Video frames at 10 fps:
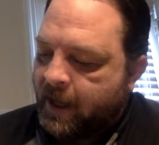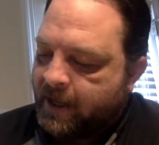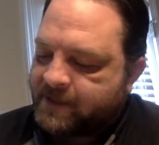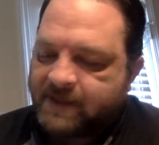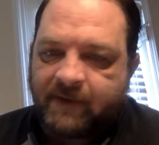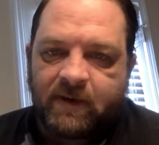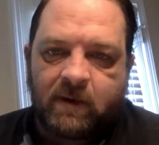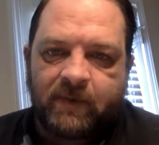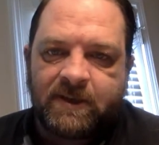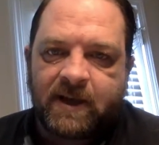And 7
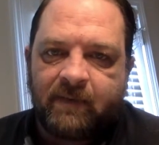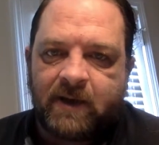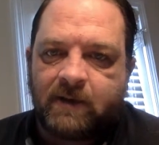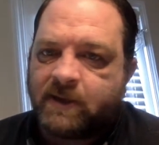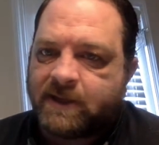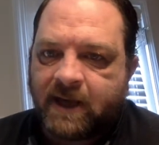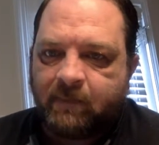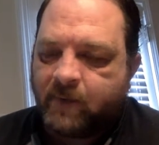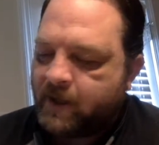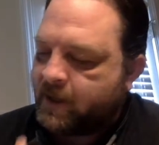over 7,
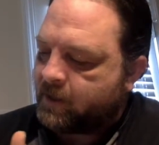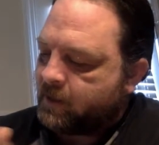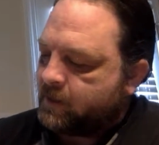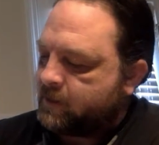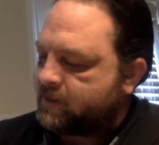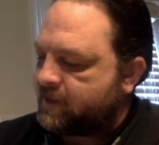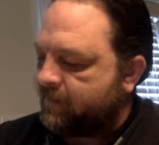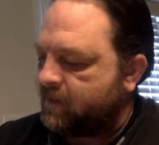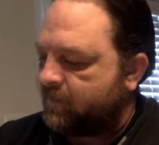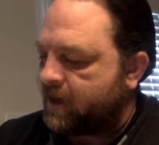same thing.
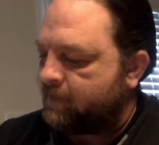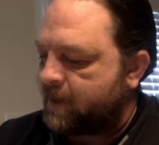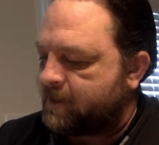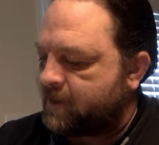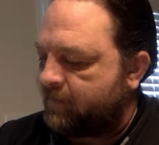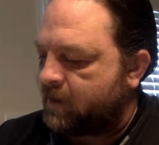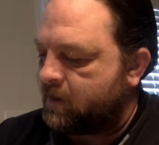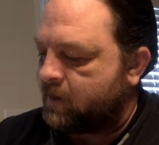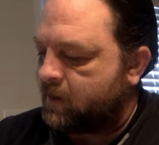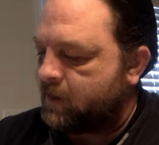7 divided by 7
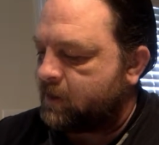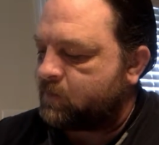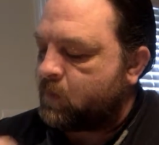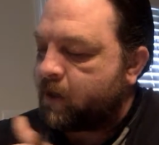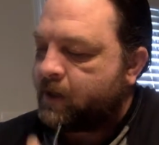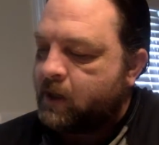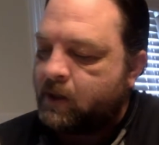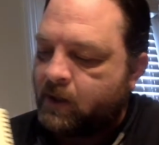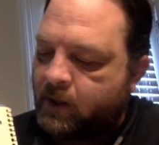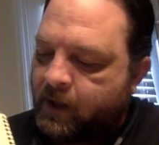is 1.
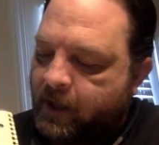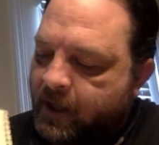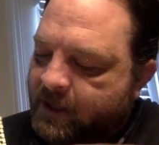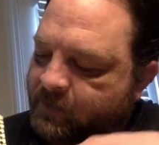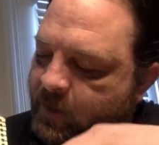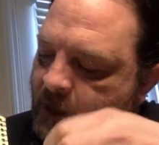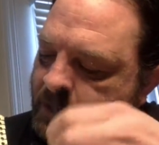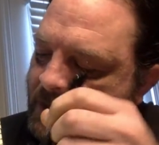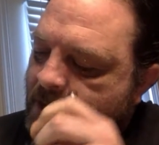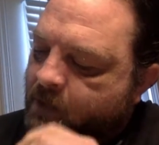And as we all
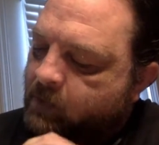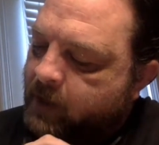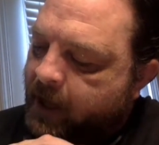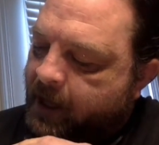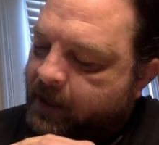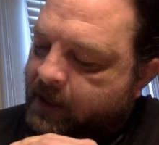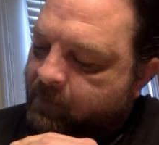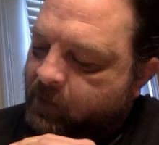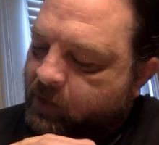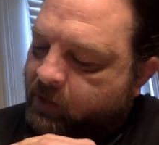know, any
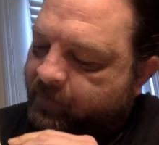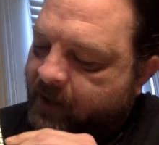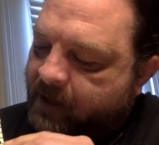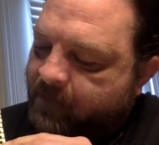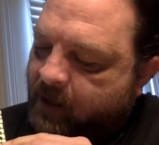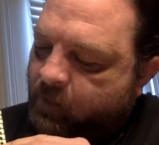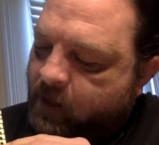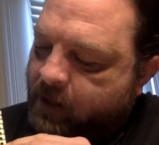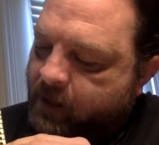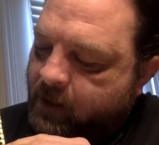number you divide by
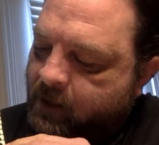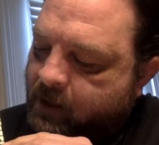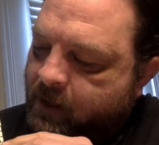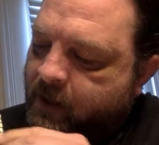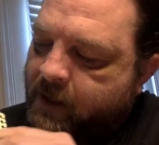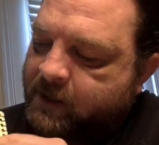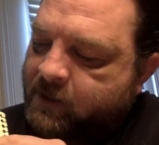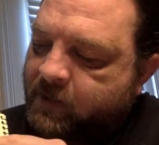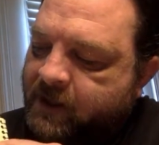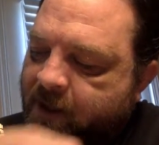1 is
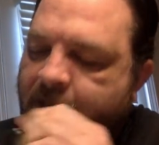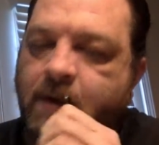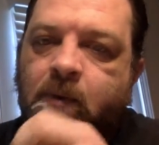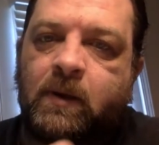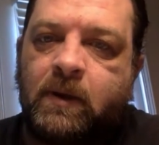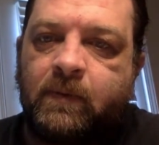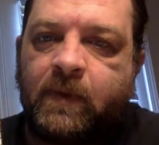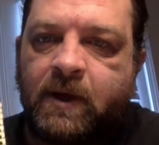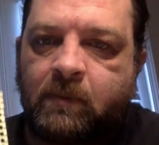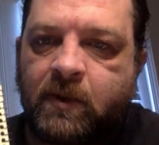going to equal
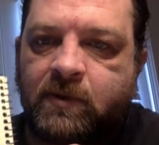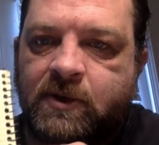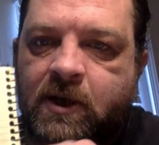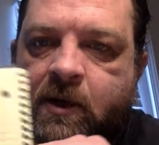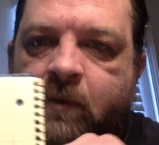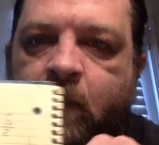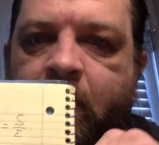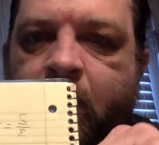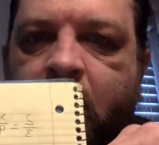the number you started with.